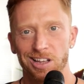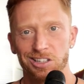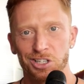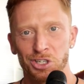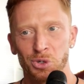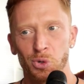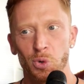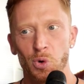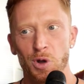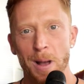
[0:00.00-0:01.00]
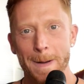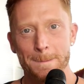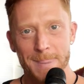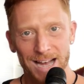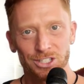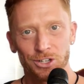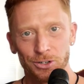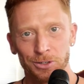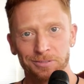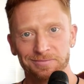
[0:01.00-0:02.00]
to
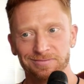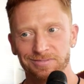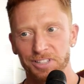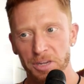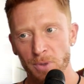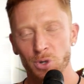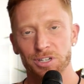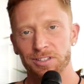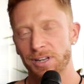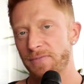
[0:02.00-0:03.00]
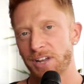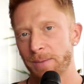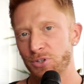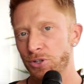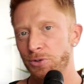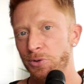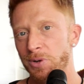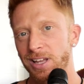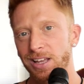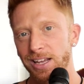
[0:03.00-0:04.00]
master the emotions that have kept you
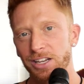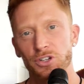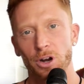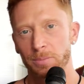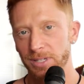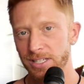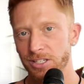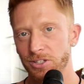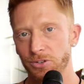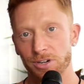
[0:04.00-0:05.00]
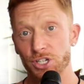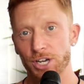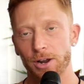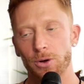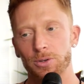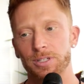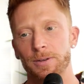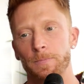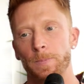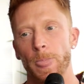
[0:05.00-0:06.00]
in dark places or in shadows,
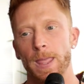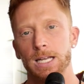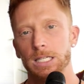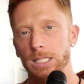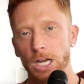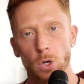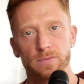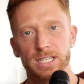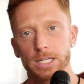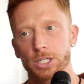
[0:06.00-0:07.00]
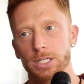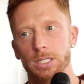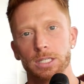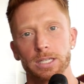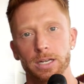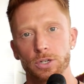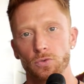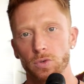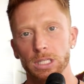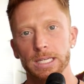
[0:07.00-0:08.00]
and to let go of addictions, and to
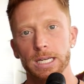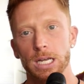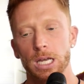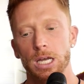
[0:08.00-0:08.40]
really